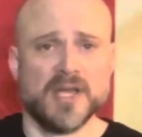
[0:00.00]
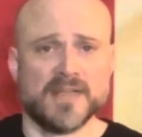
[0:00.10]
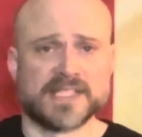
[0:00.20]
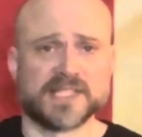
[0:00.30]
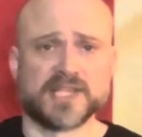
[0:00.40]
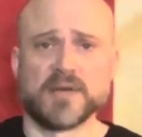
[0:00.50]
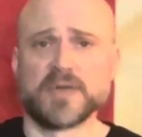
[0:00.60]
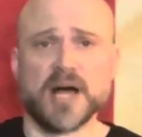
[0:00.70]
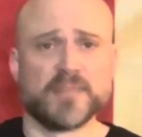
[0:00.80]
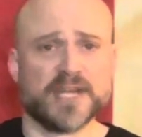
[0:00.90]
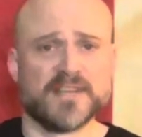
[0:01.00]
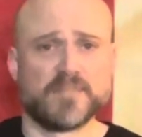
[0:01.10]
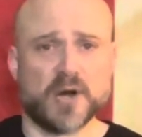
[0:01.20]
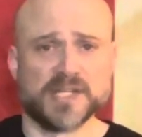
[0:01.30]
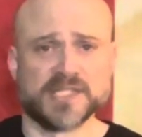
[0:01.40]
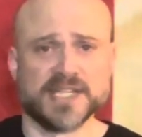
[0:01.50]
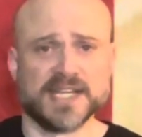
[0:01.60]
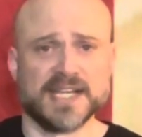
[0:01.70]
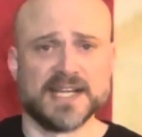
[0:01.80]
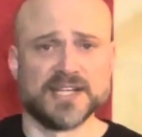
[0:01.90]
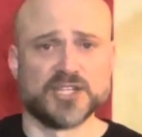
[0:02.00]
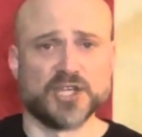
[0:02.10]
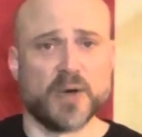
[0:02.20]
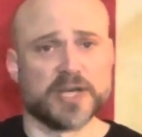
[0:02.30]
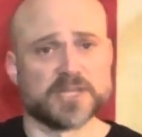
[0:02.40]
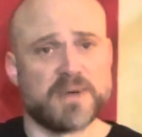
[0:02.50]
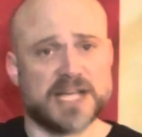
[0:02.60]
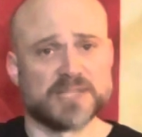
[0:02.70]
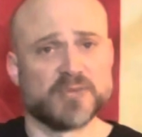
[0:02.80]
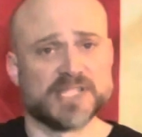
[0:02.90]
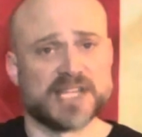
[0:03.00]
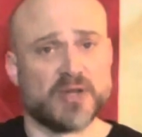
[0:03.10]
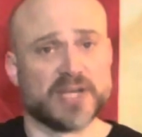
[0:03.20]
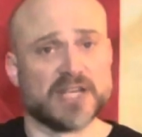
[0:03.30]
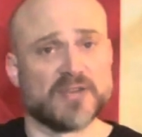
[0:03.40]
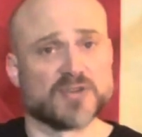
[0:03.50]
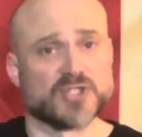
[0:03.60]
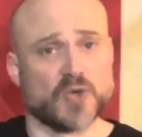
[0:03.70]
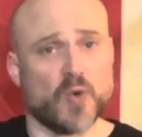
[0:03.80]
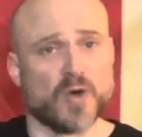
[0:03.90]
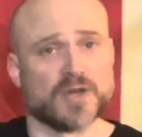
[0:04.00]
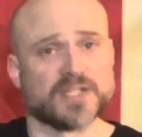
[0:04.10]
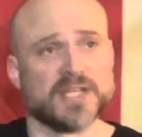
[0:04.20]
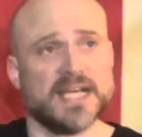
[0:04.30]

That's a sub-company of Party City. It is showing as possibly selling in their stores.